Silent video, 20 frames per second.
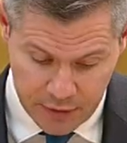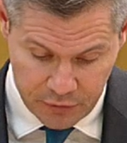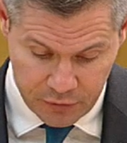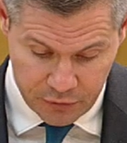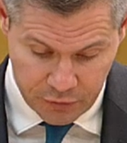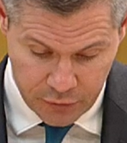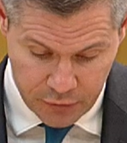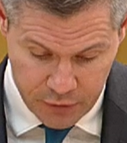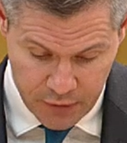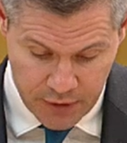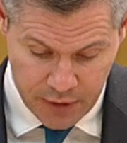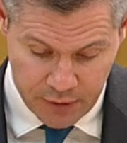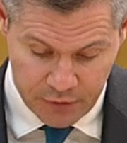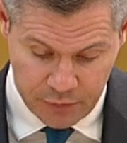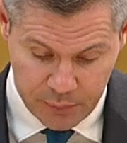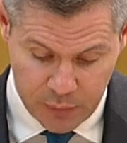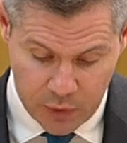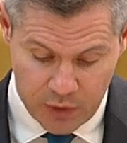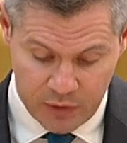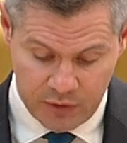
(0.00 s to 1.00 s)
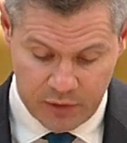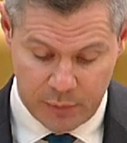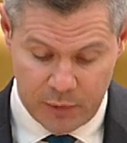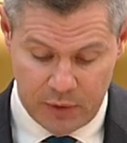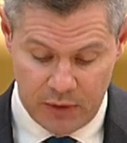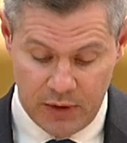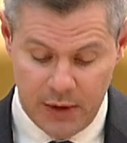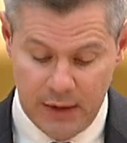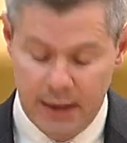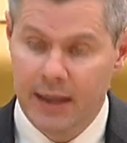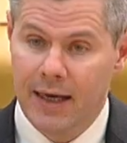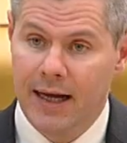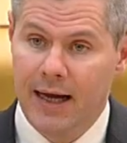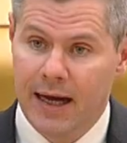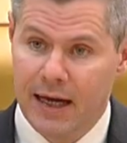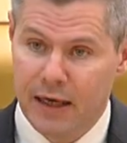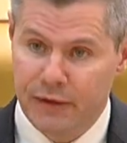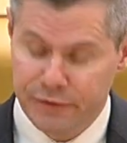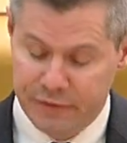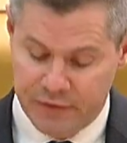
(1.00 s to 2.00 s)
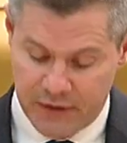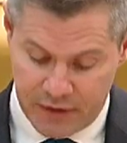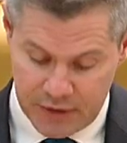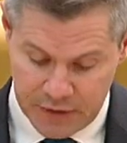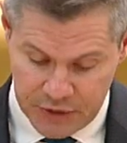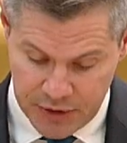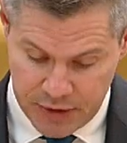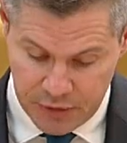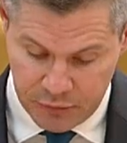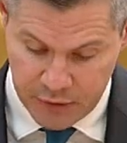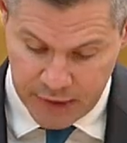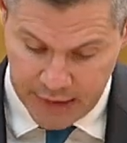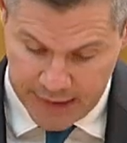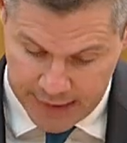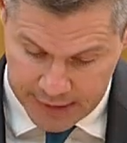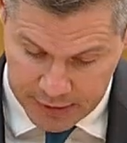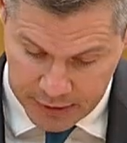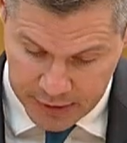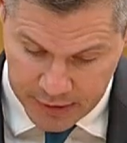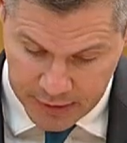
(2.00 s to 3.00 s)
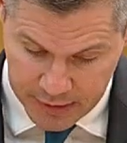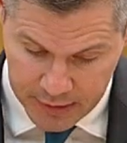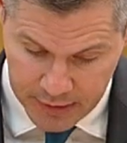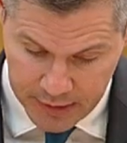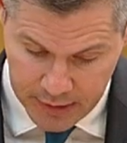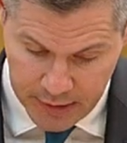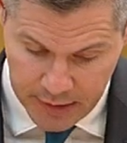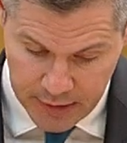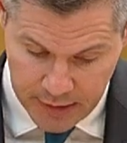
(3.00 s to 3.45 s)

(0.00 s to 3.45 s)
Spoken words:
as soon as possible after the general election,